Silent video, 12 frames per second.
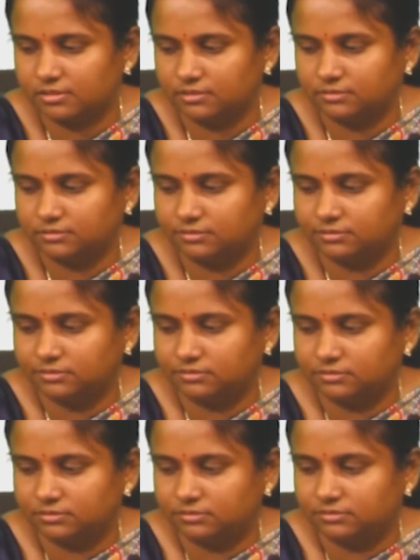
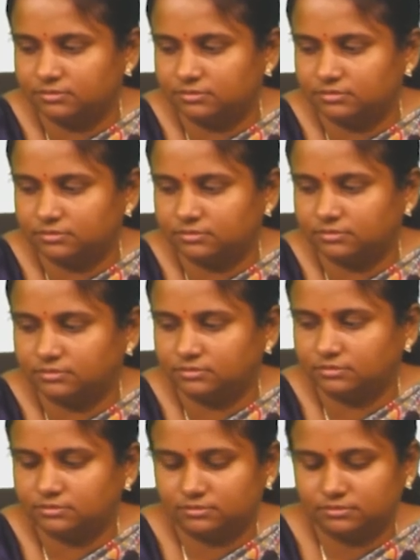(no one is talking)